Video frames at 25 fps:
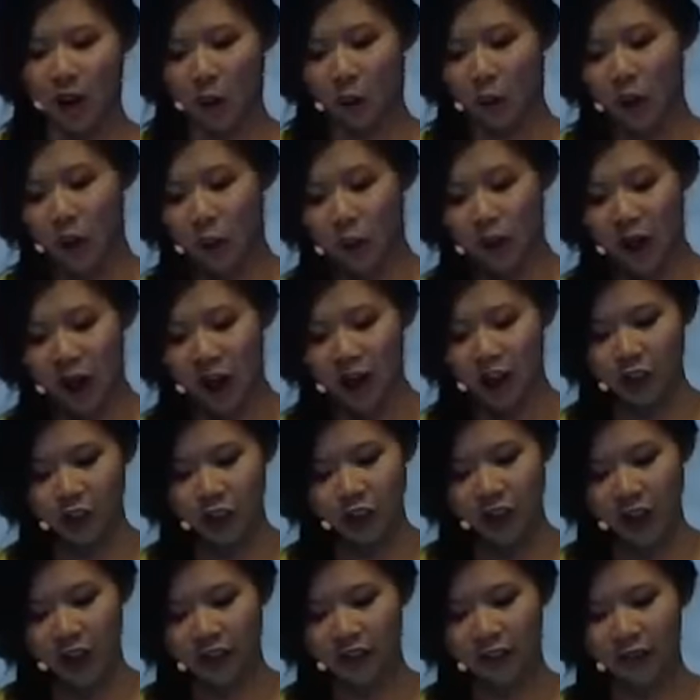We were
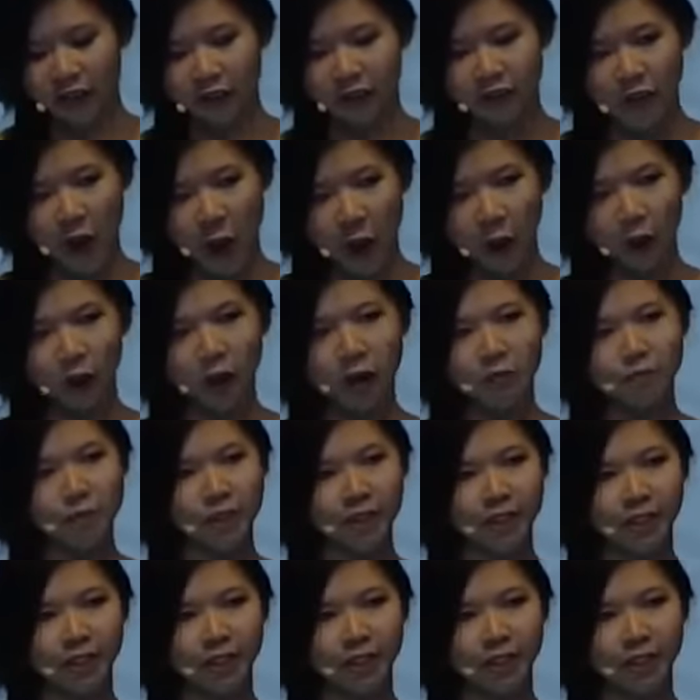actually at the very busy